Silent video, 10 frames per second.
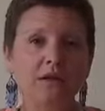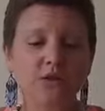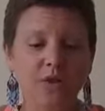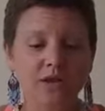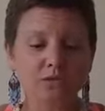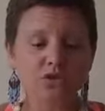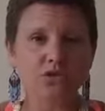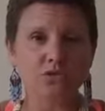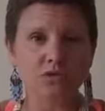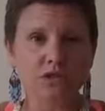The way that we're
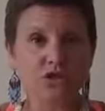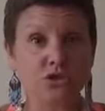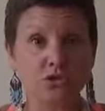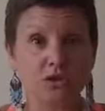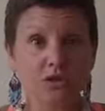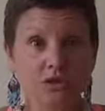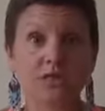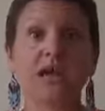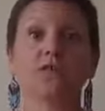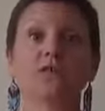choosing to nourish
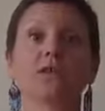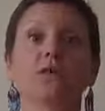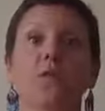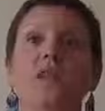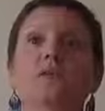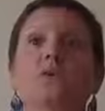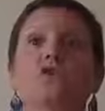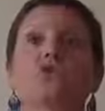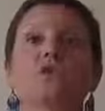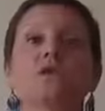ourselves and the way that we're
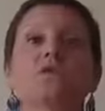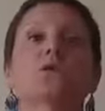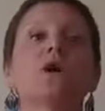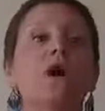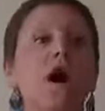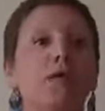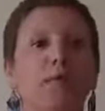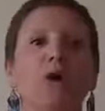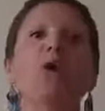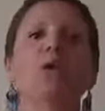choosing to
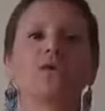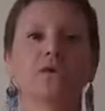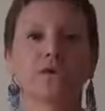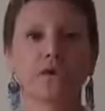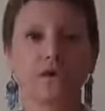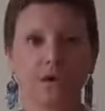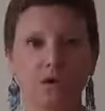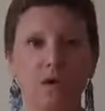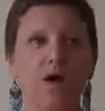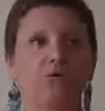emote,
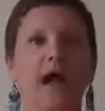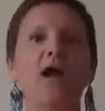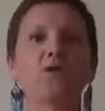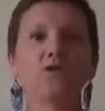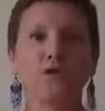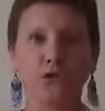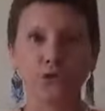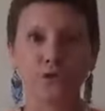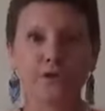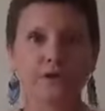around
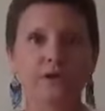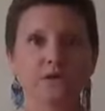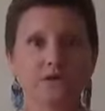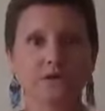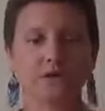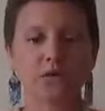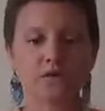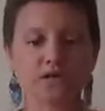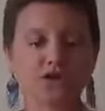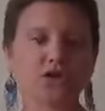food is
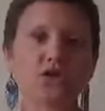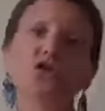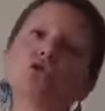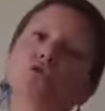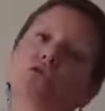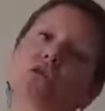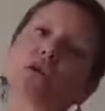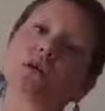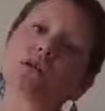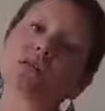such a huge
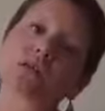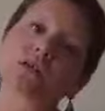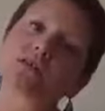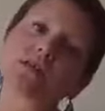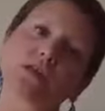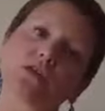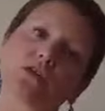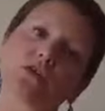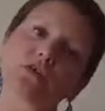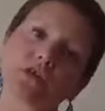
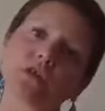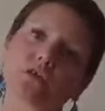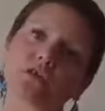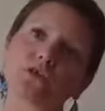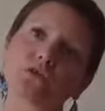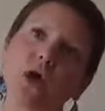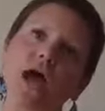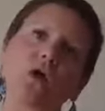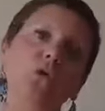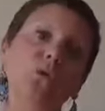signaler to
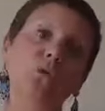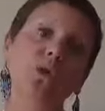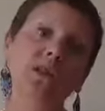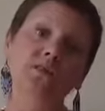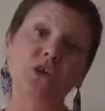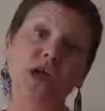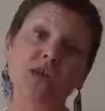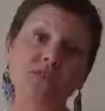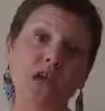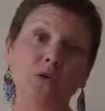how we live our
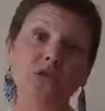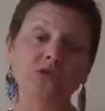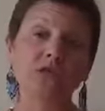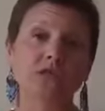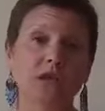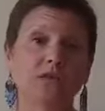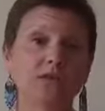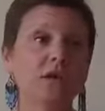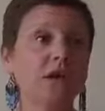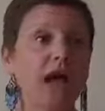lives and how we treat ourselves
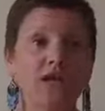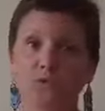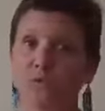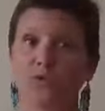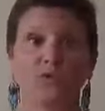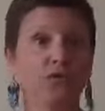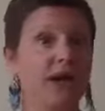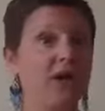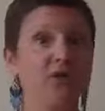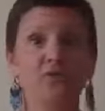as we move
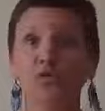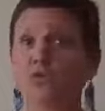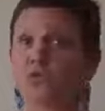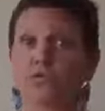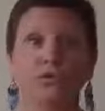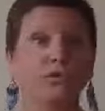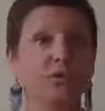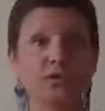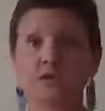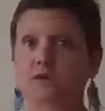around and move through
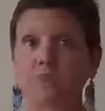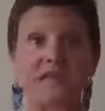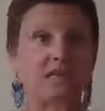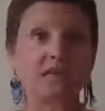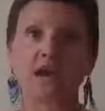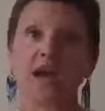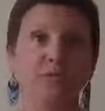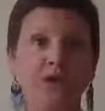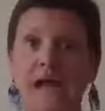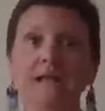this space and
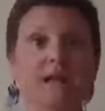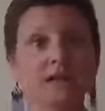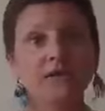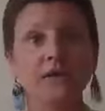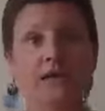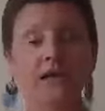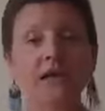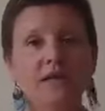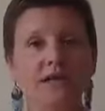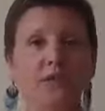time reality
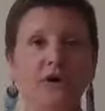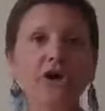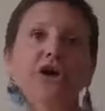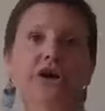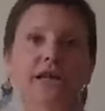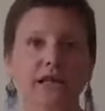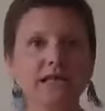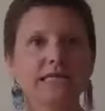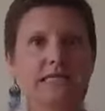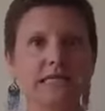that we're currently
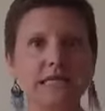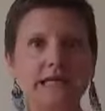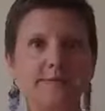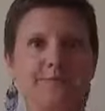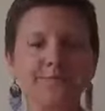existing in.